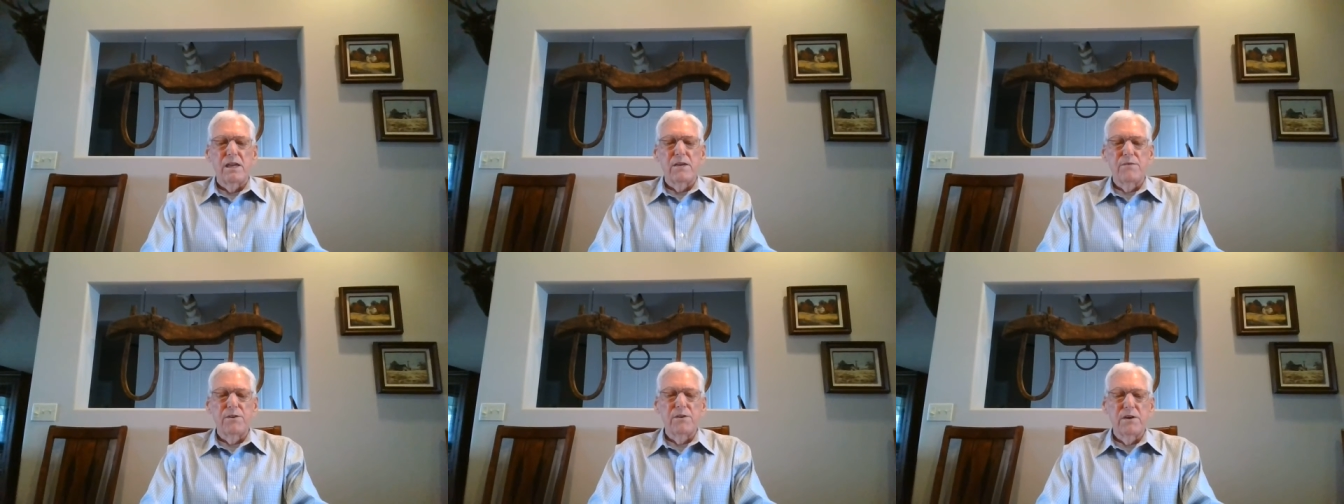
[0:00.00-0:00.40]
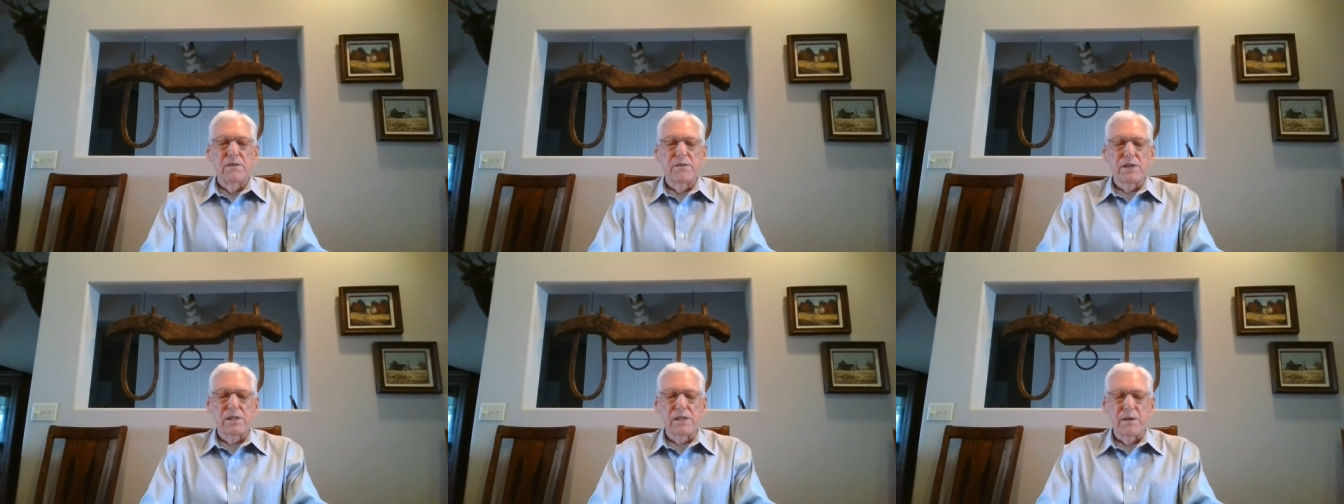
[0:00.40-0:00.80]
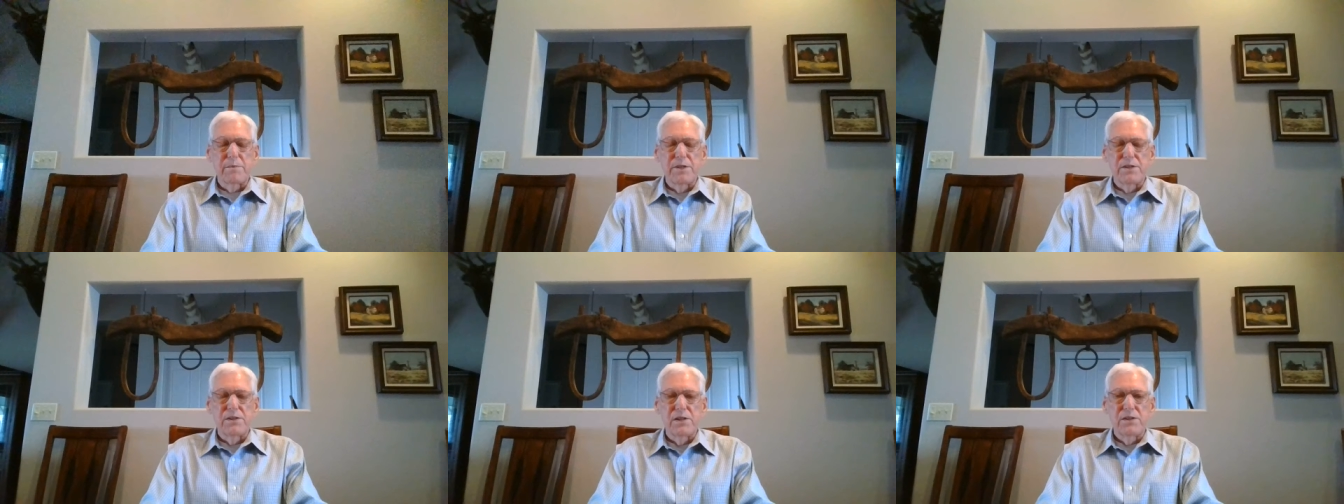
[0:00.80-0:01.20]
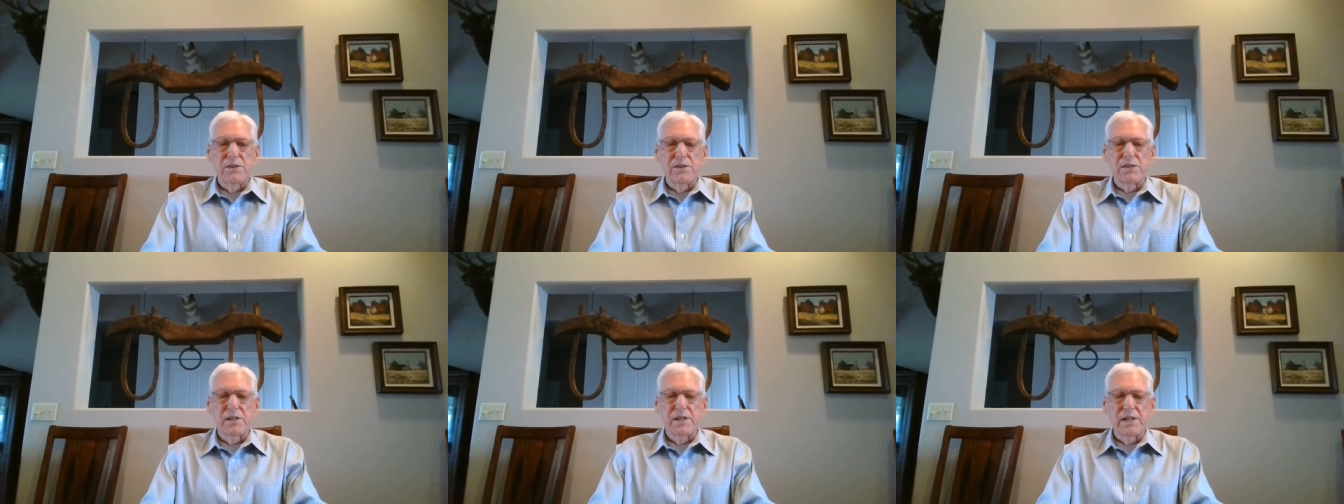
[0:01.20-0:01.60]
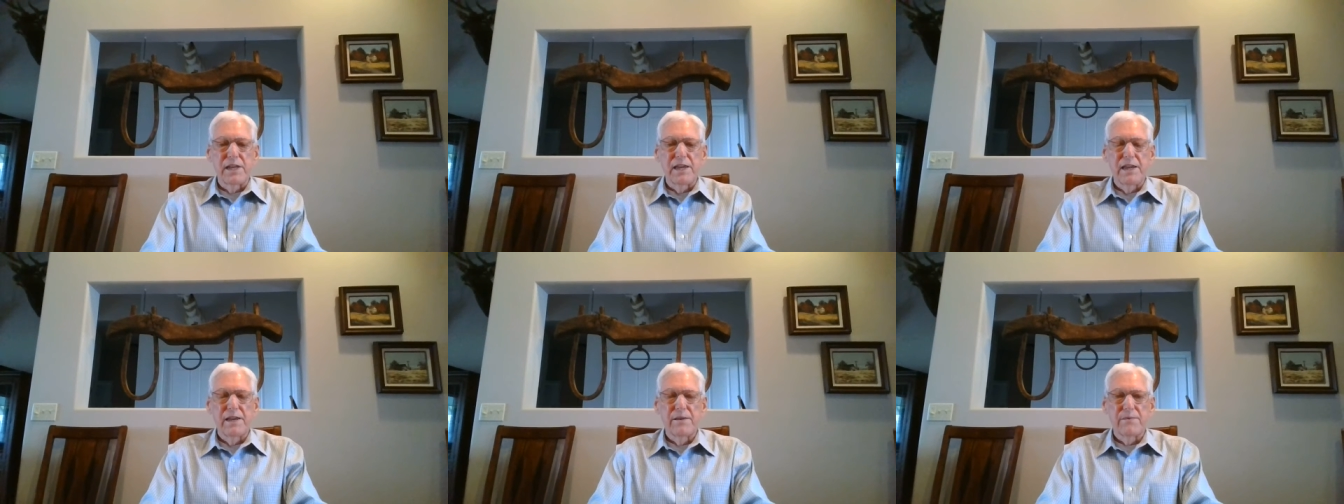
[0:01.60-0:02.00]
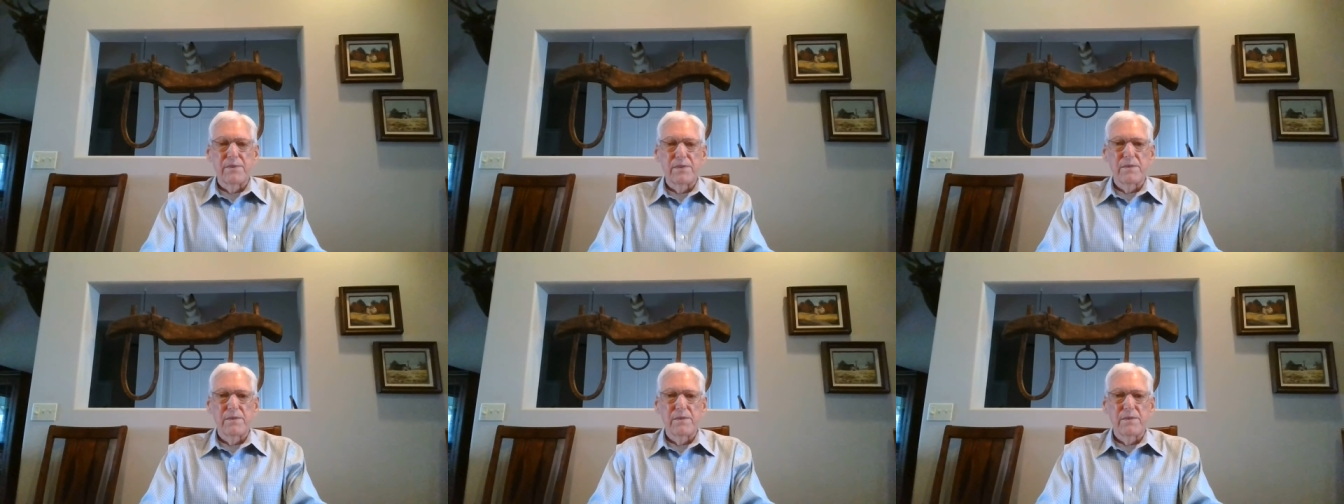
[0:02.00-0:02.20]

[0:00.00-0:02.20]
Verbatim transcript: if you have accepted Jesus today,